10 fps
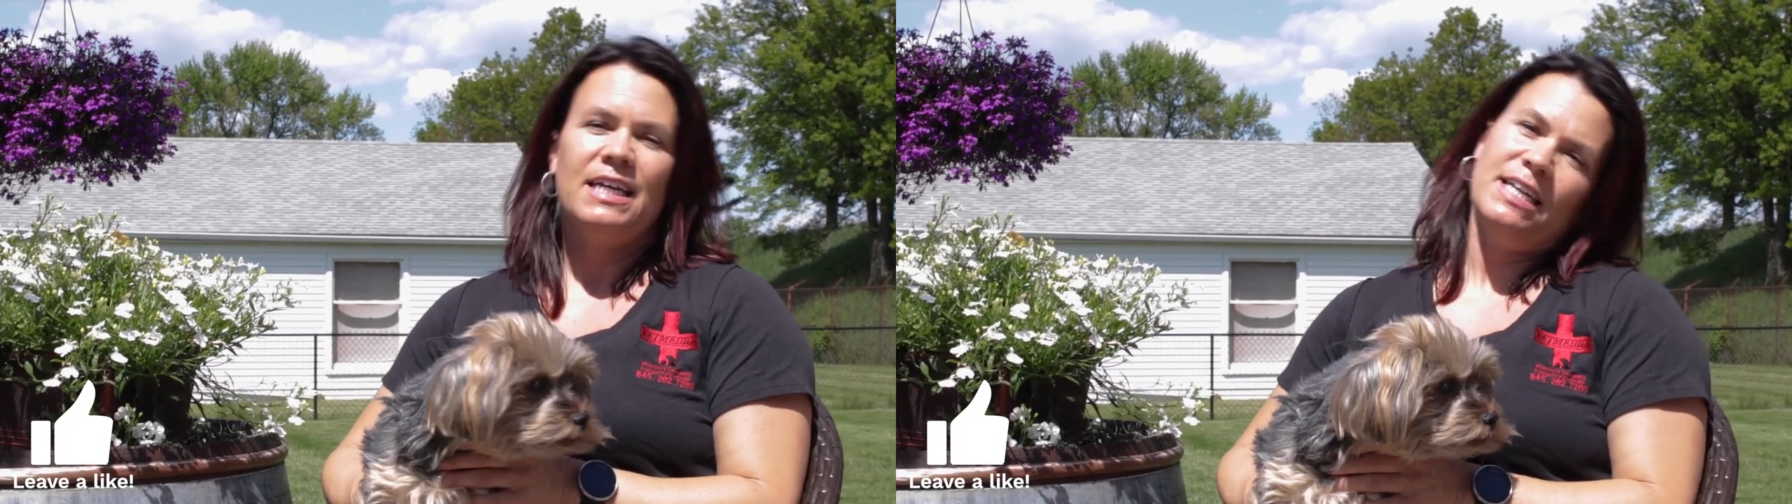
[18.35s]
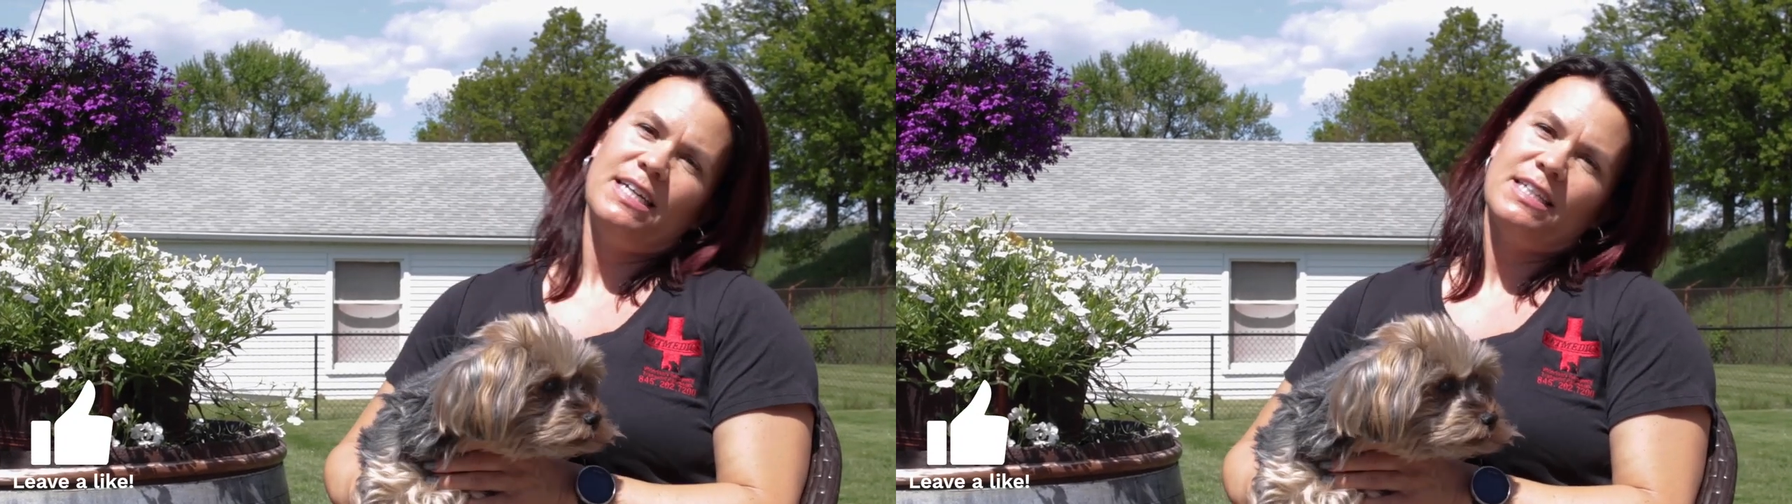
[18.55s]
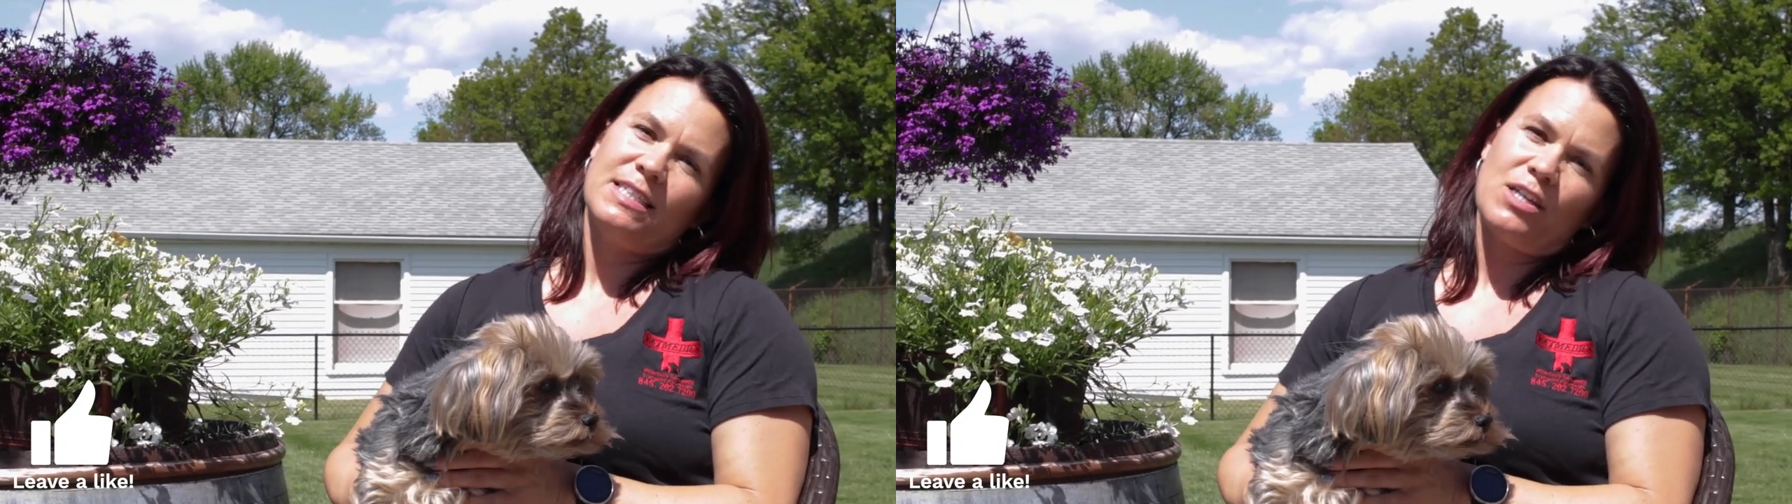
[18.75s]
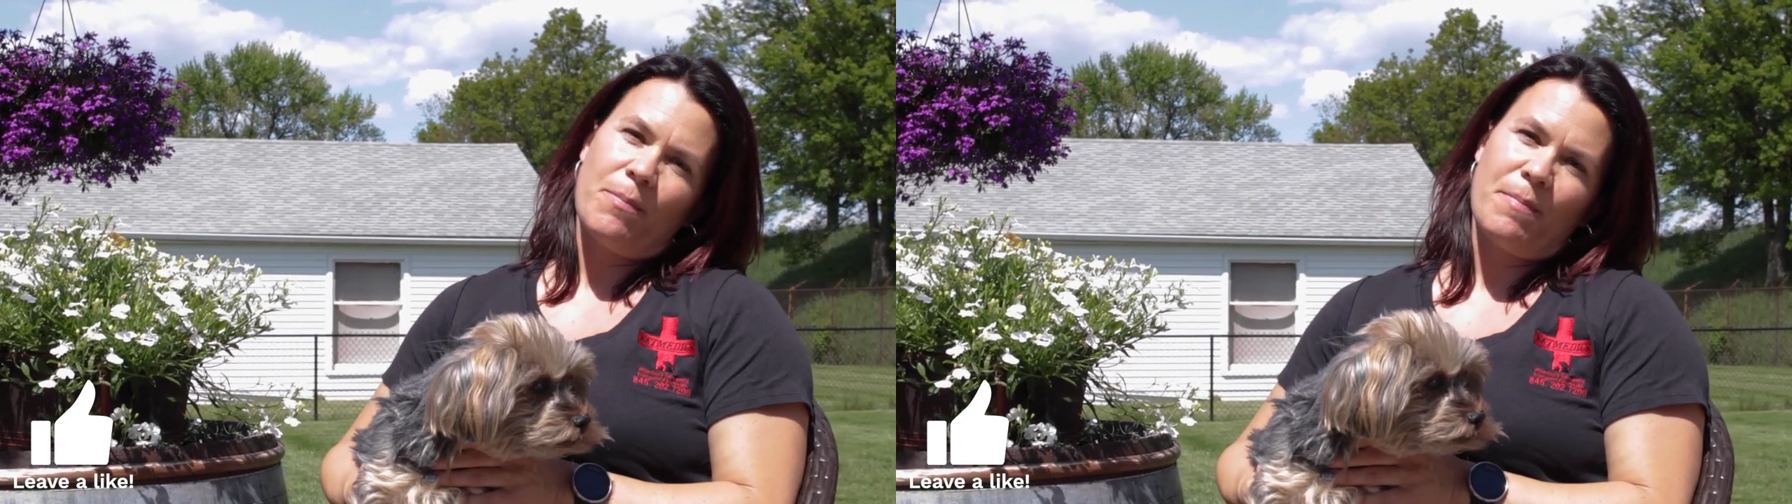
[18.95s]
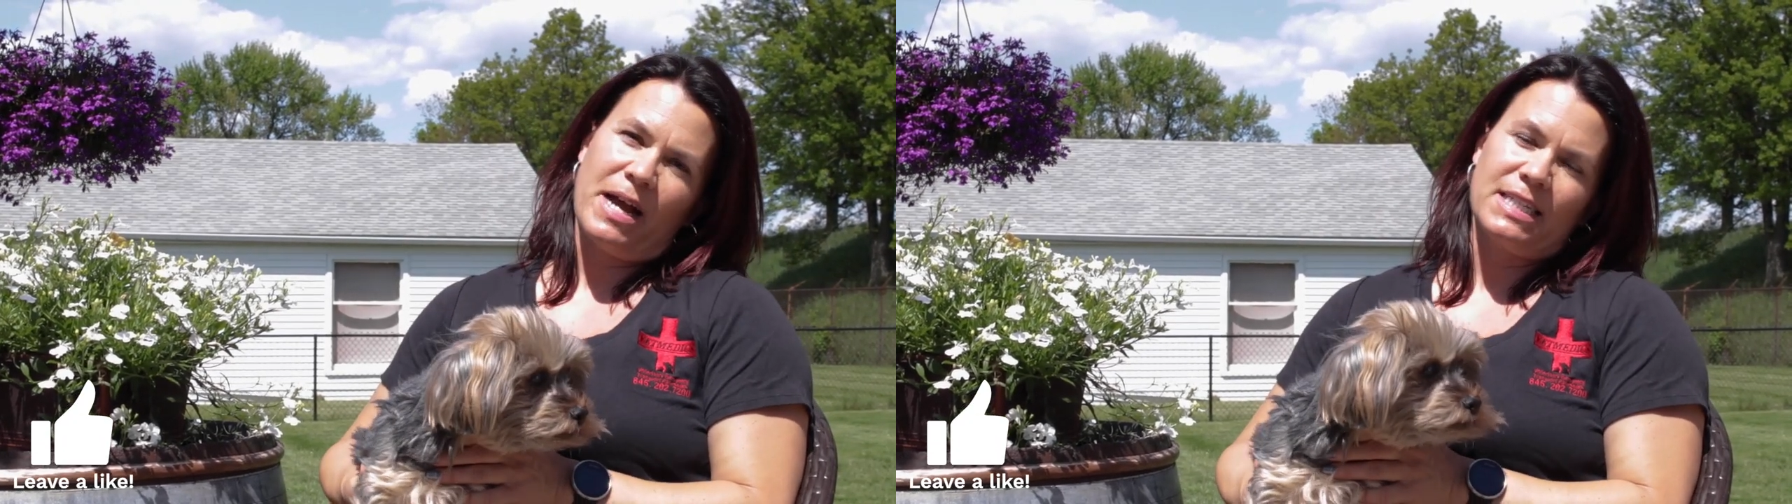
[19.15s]
It's
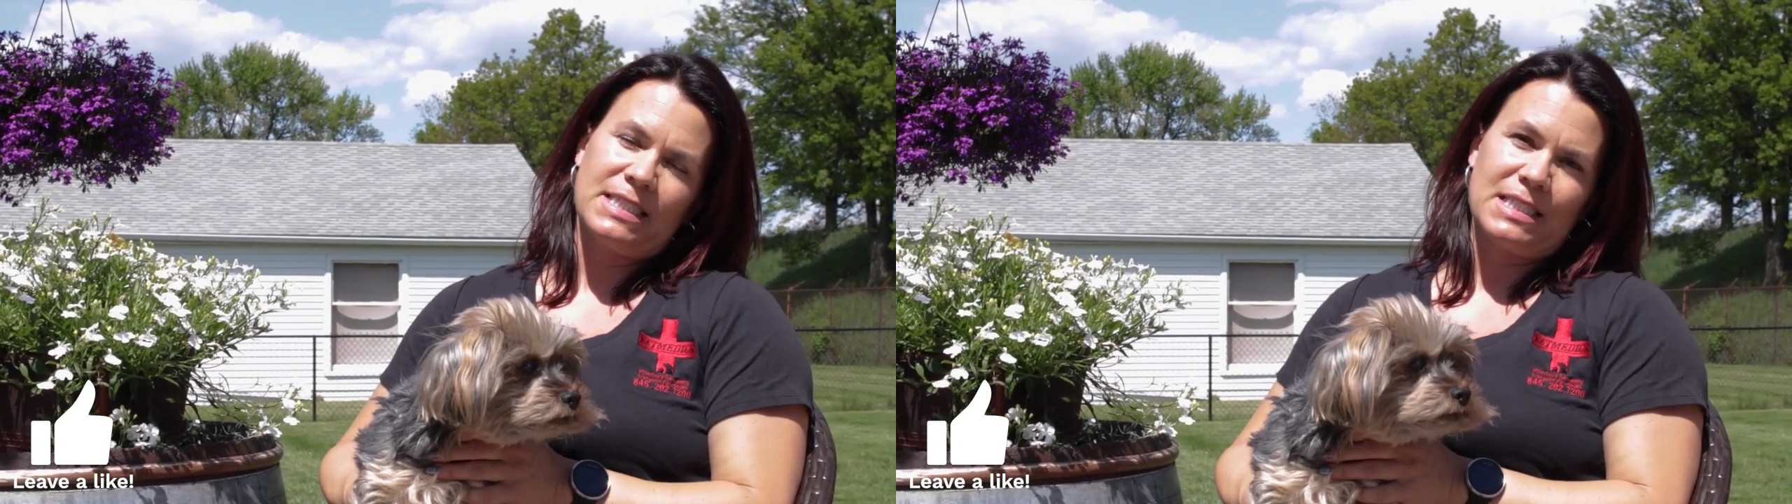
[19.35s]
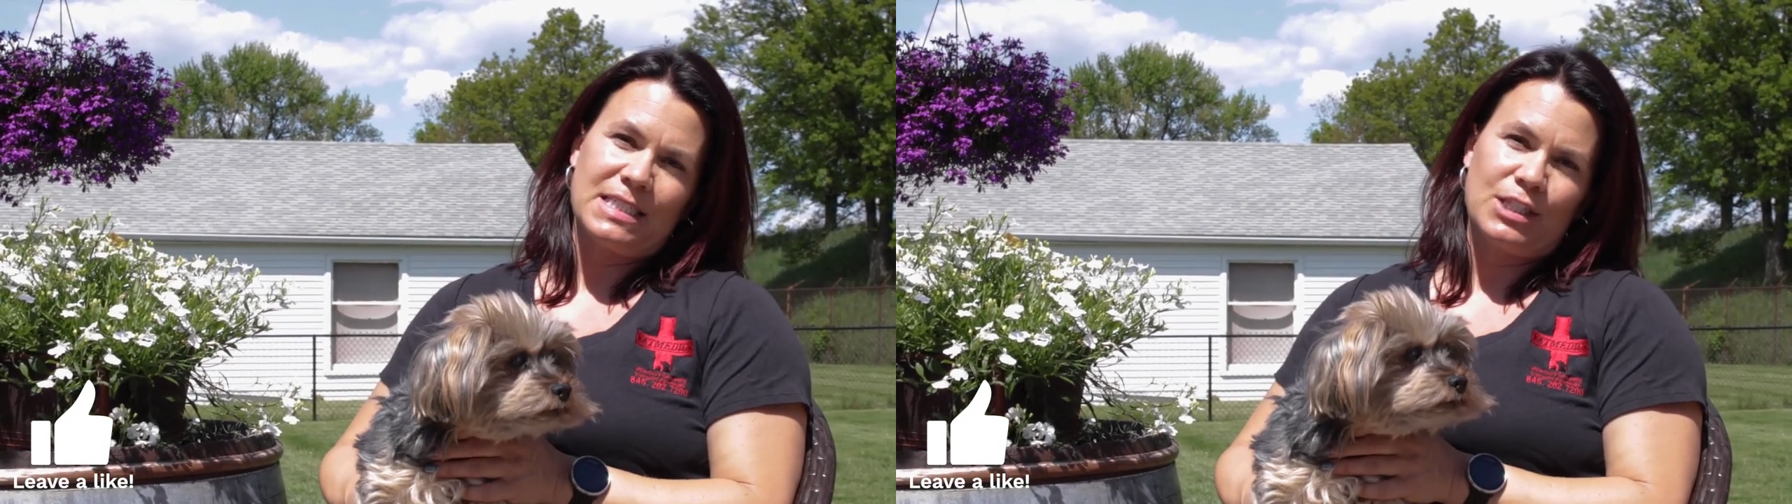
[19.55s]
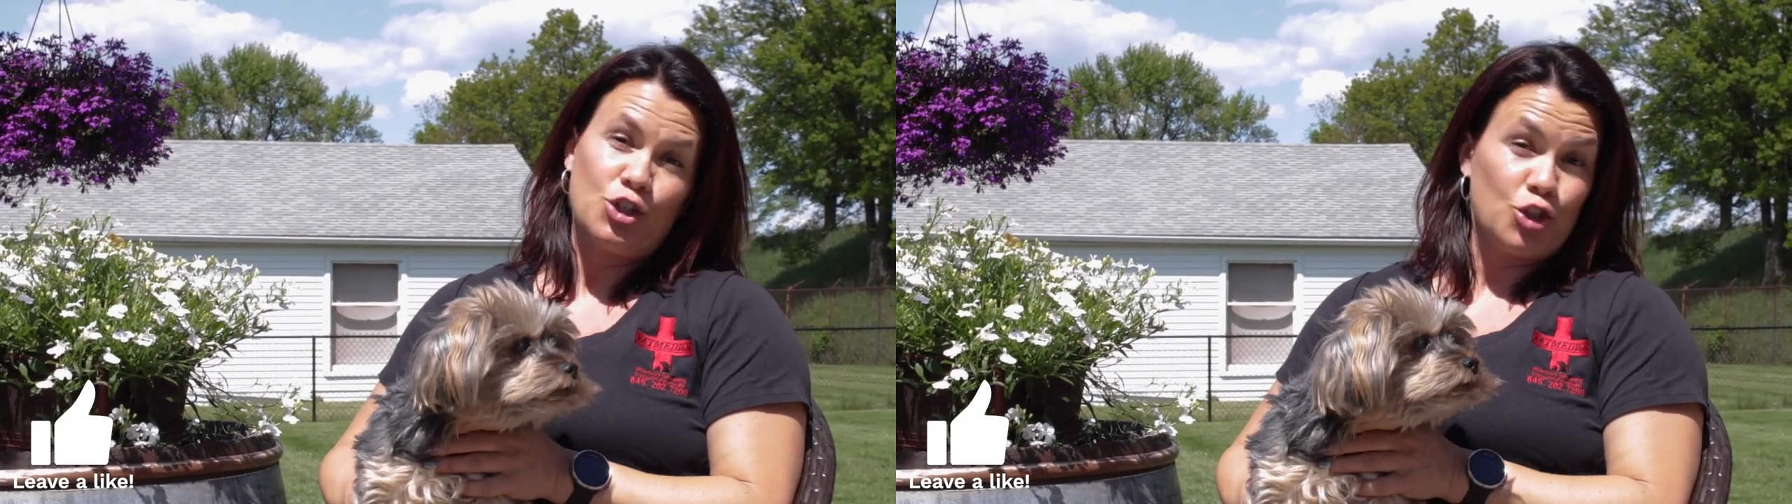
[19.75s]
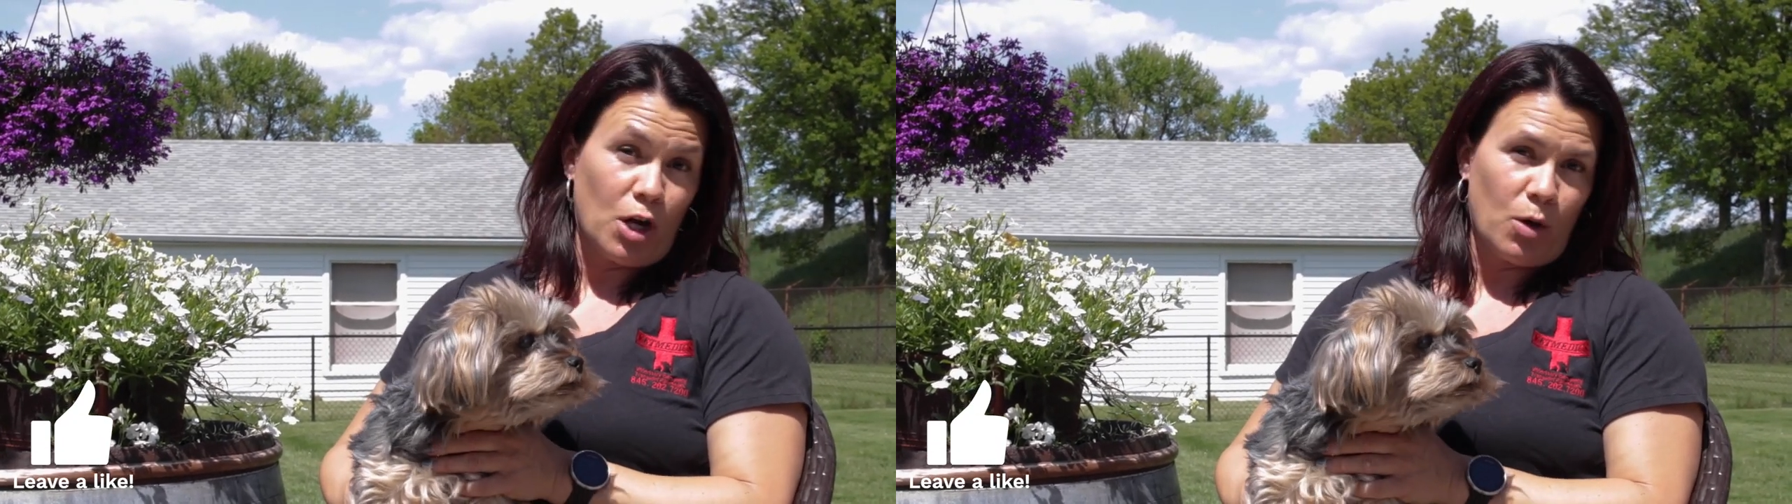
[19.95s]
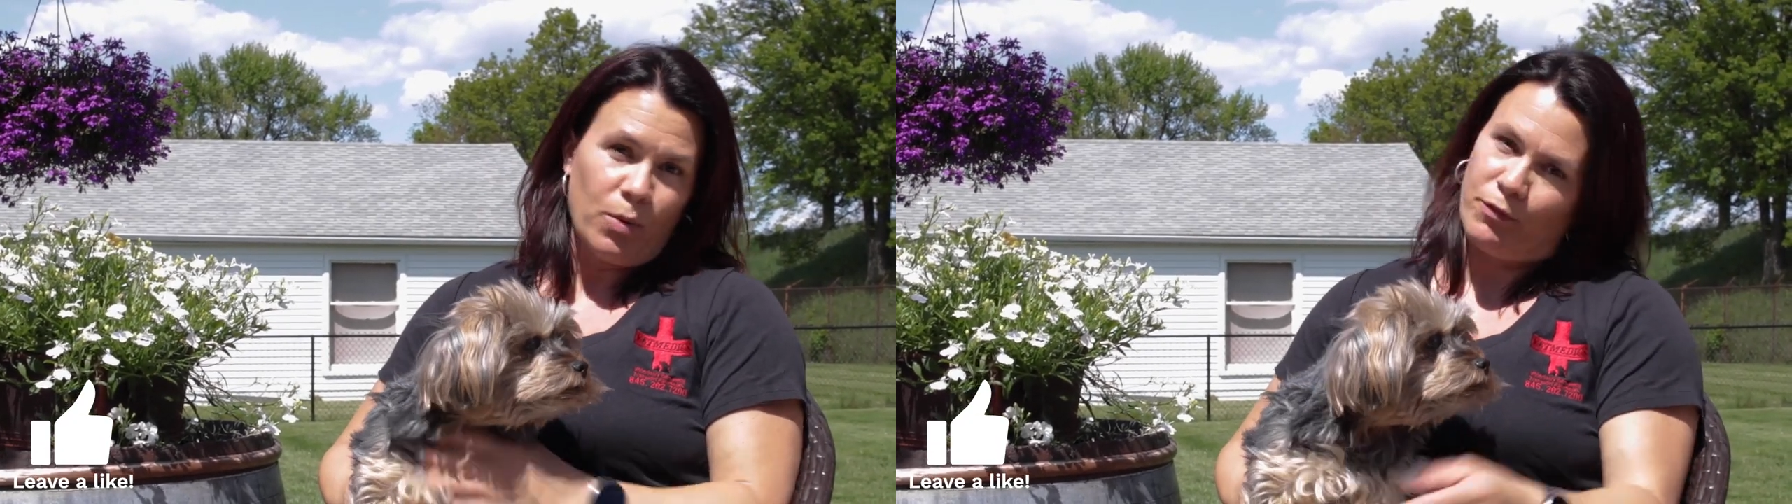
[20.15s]
my assistant Joe.